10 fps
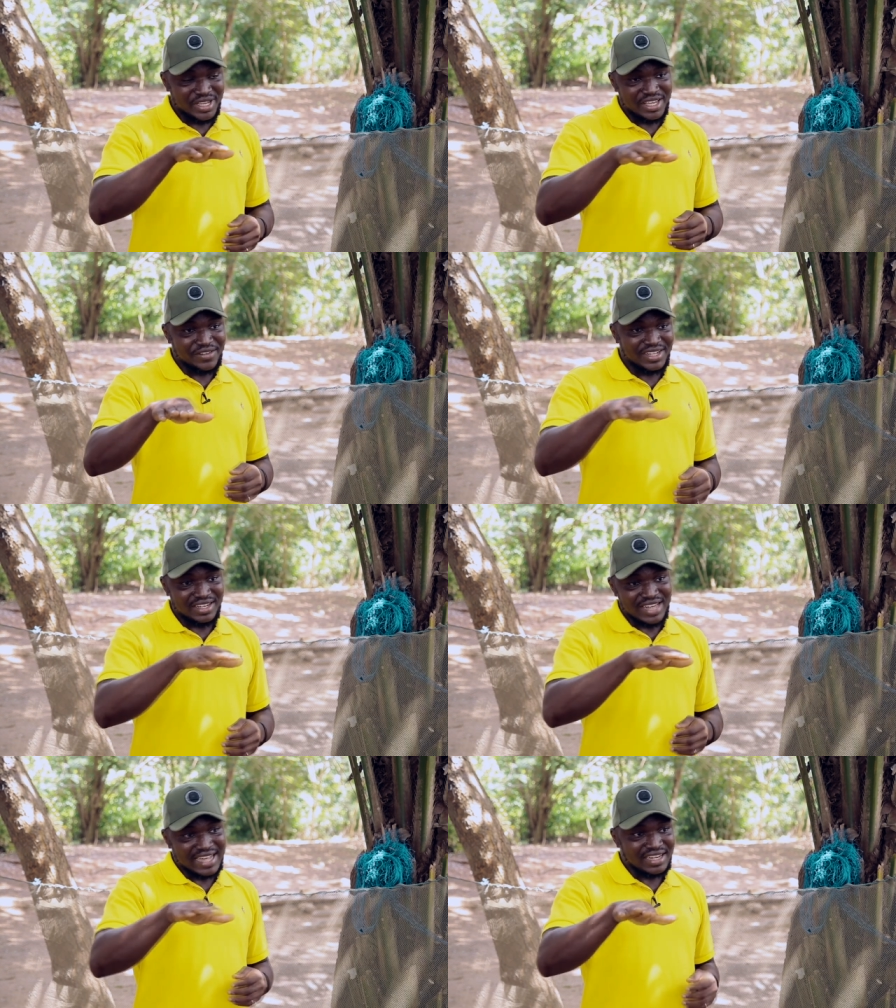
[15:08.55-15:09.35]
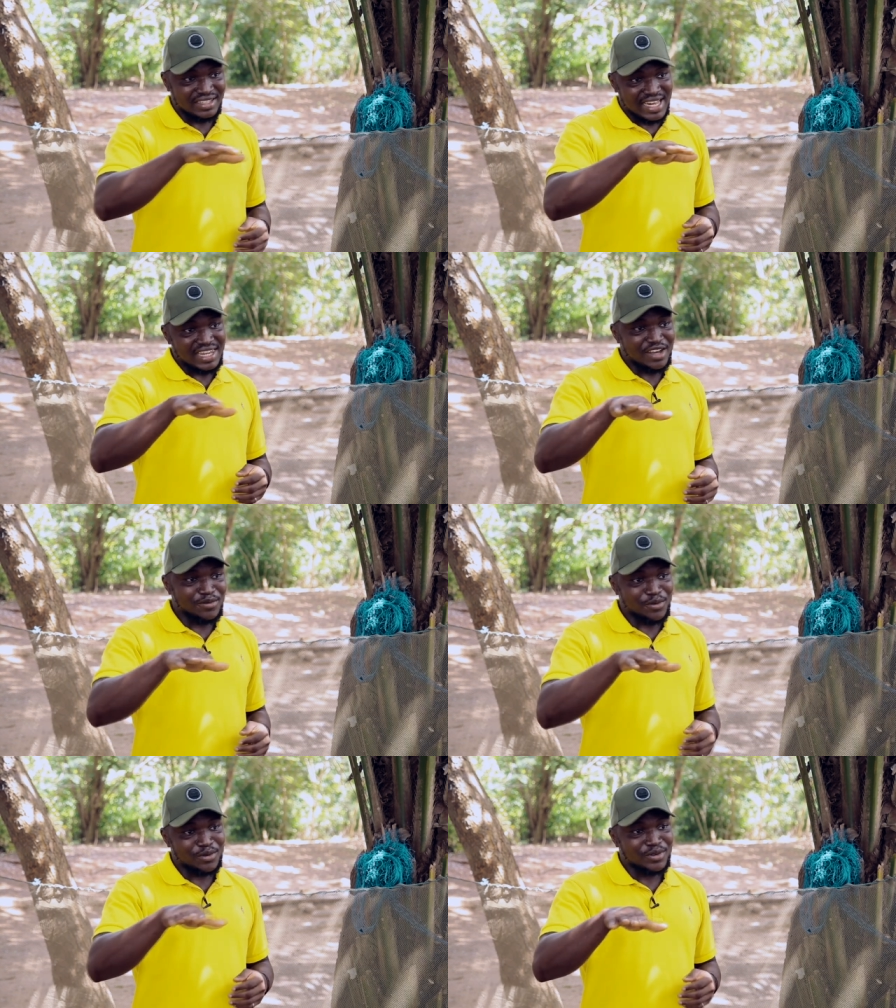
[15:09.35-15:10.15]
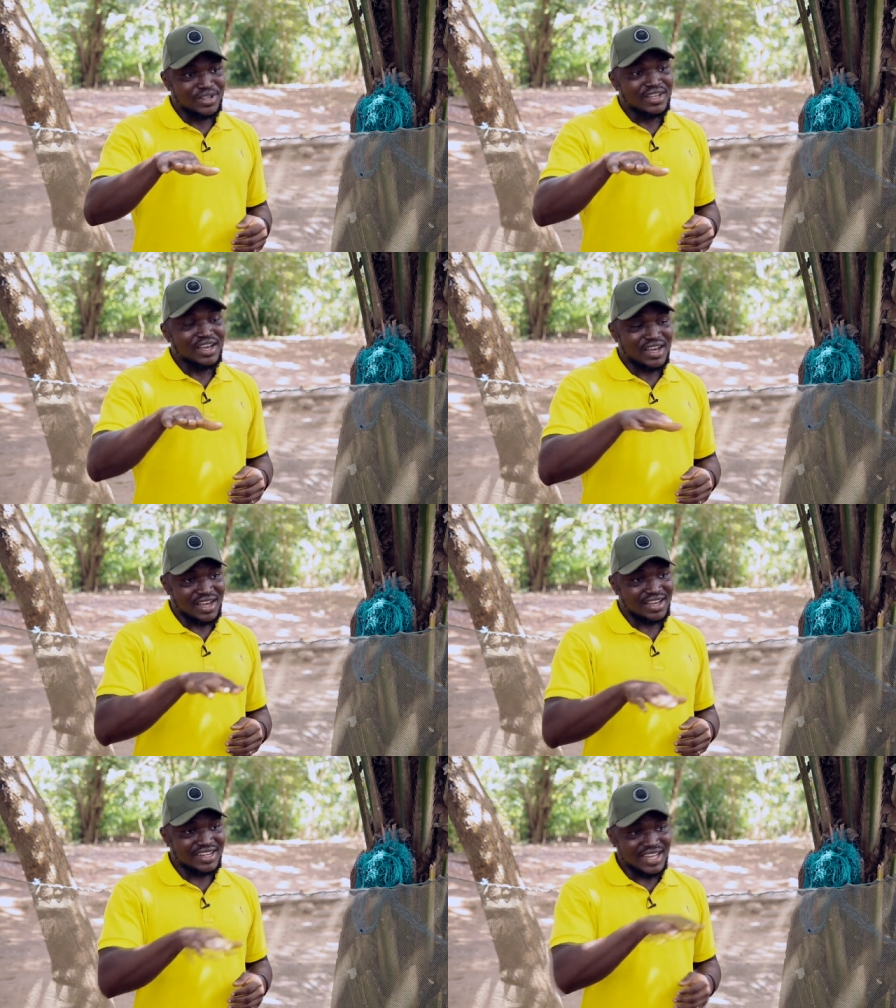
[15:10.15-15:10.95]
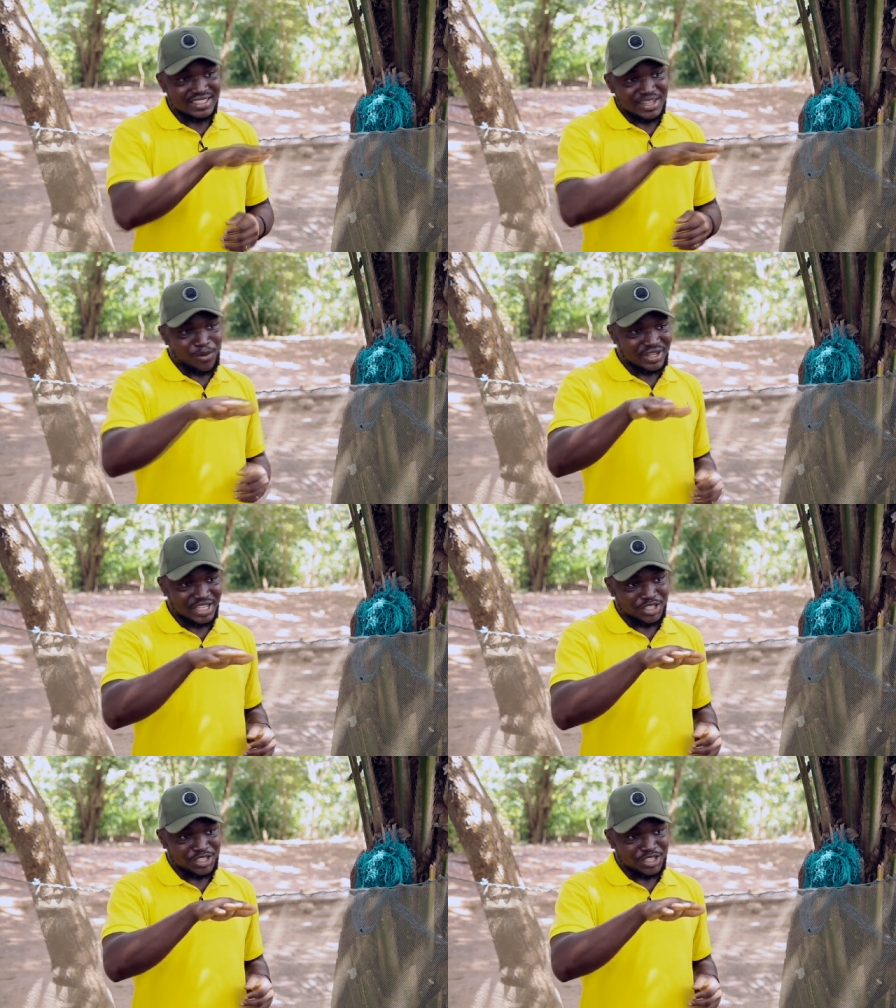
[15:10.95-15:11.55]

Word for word: we give it that that level mm. uh -huh, that the water